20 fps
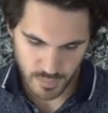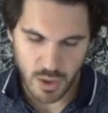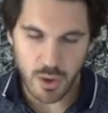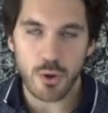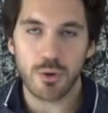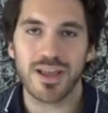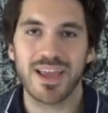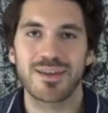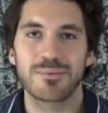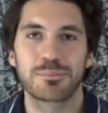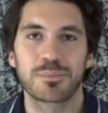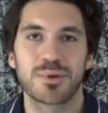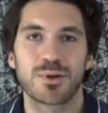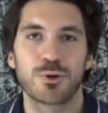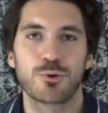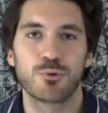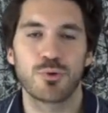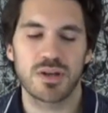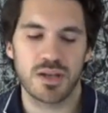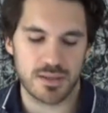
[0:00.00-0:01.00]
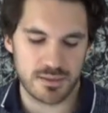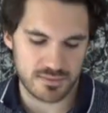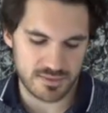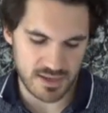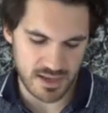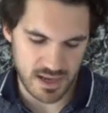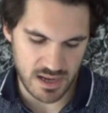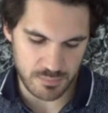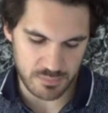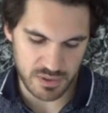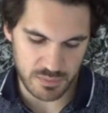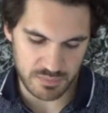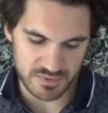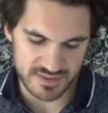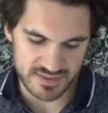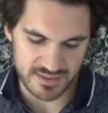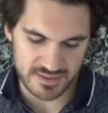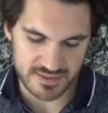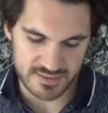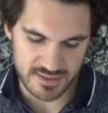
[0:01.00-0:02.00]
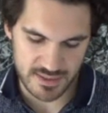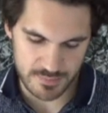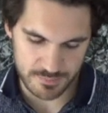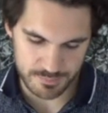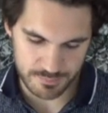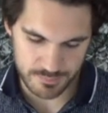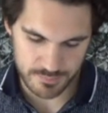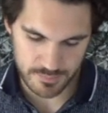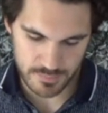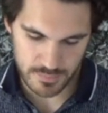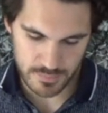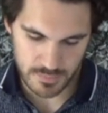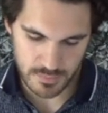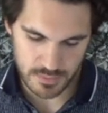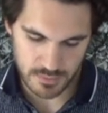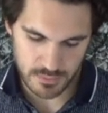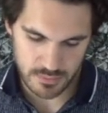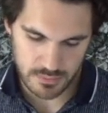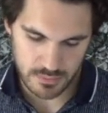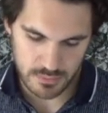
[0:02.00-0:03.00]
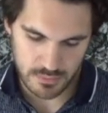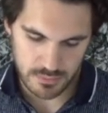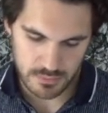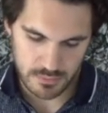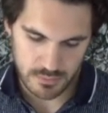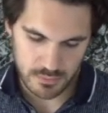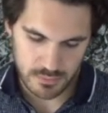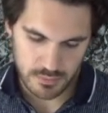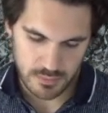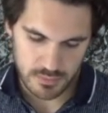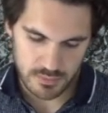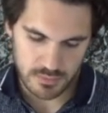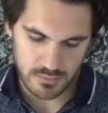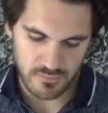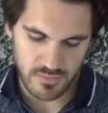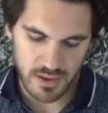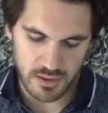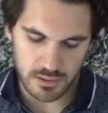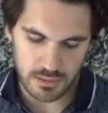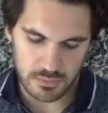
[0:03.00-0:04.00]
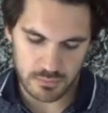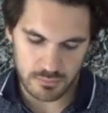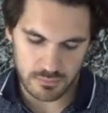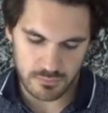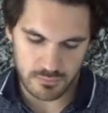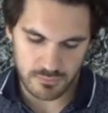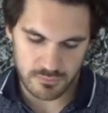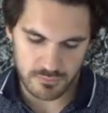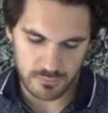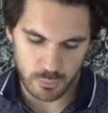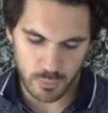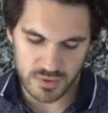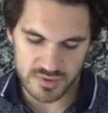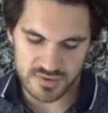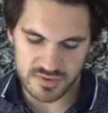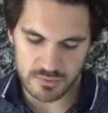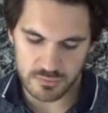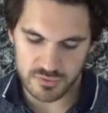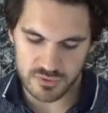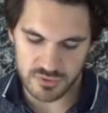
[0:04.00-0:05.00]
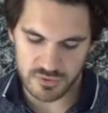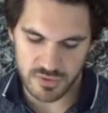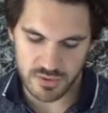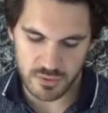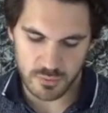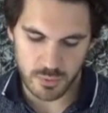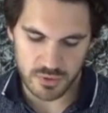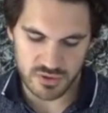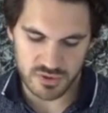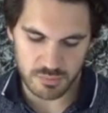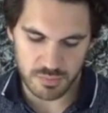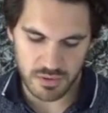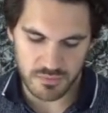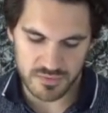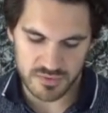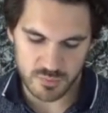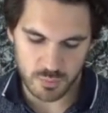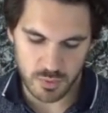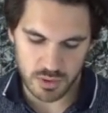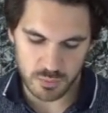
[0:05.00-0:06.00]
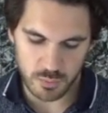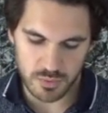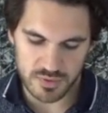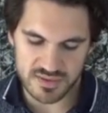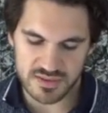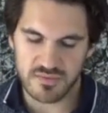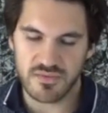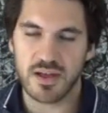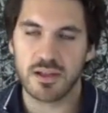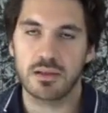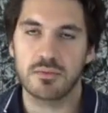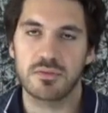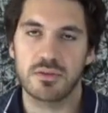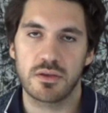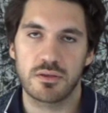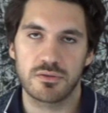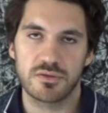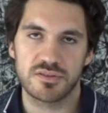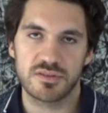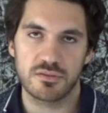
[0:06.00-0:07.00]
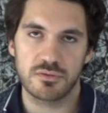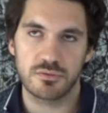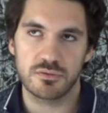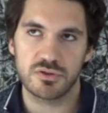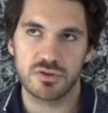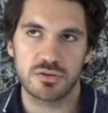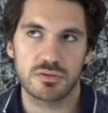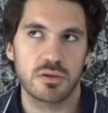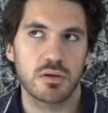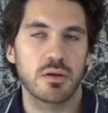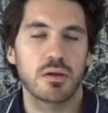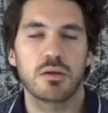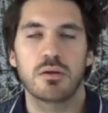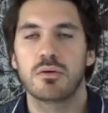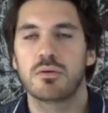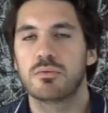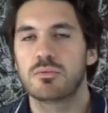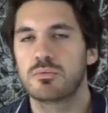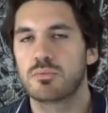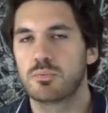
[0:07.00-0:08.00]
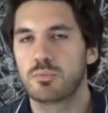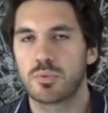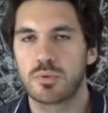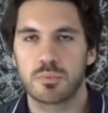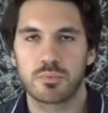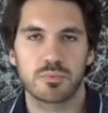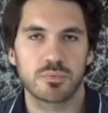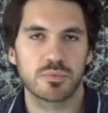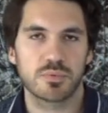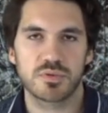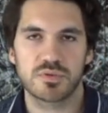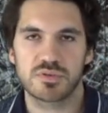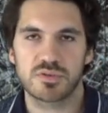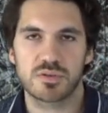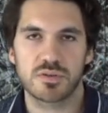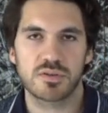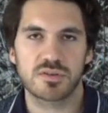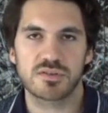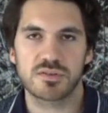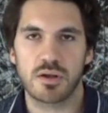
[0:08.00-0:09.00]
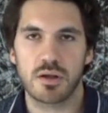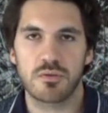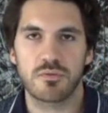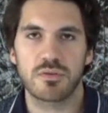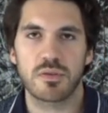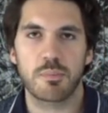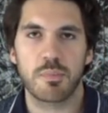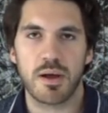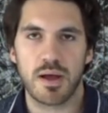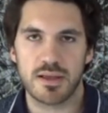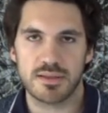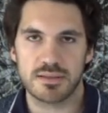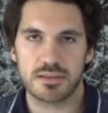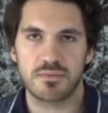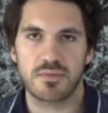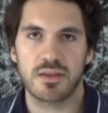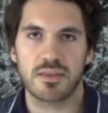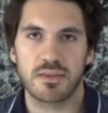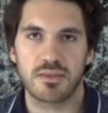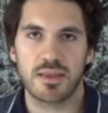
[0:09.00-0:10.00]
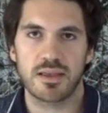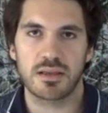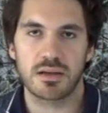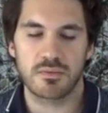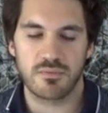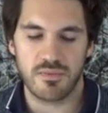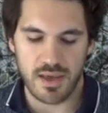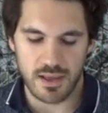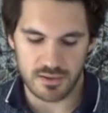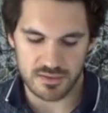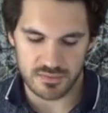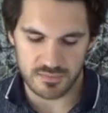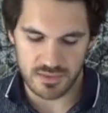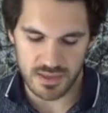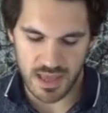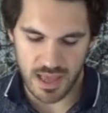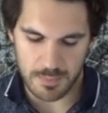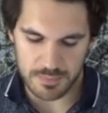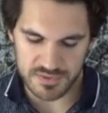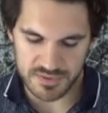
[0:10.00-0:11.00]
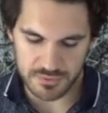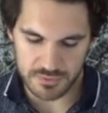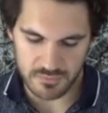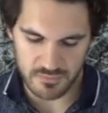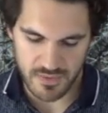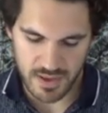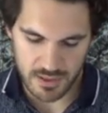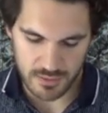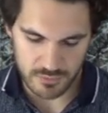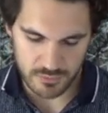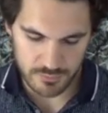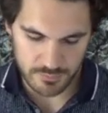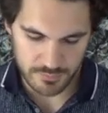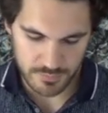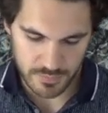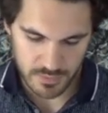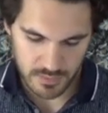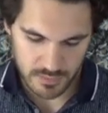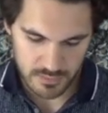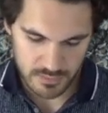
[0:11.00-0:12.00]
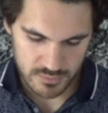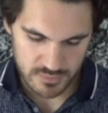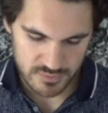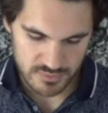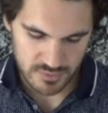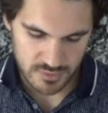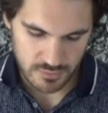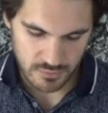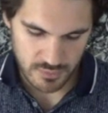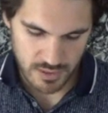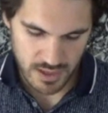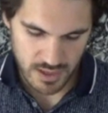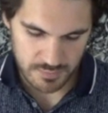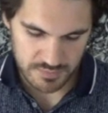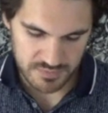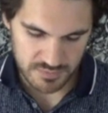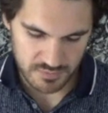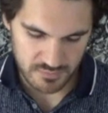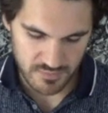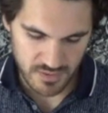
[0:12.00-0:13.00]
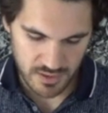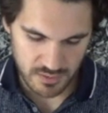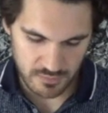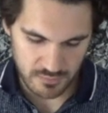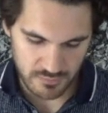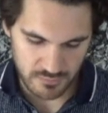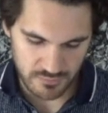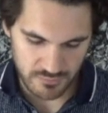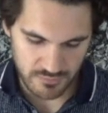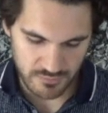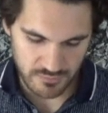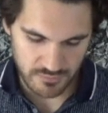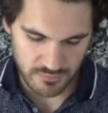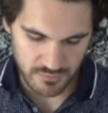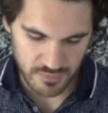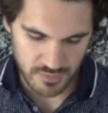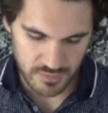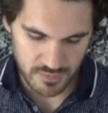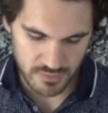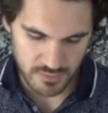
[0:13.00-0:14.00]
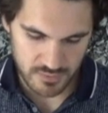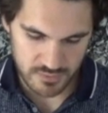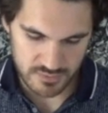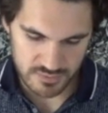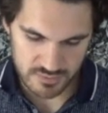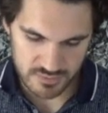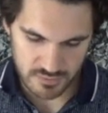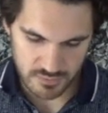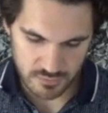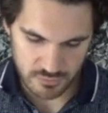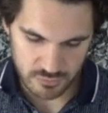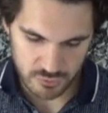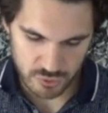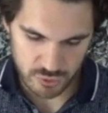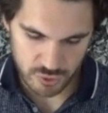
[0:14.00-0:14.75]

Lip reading: Okay, grid time, number 16. The value of one solution to the equation above is 1. What is the value of the other solution? Well, we're just going to solve for the positive and the negative values of the absolute value. So absolute value of, so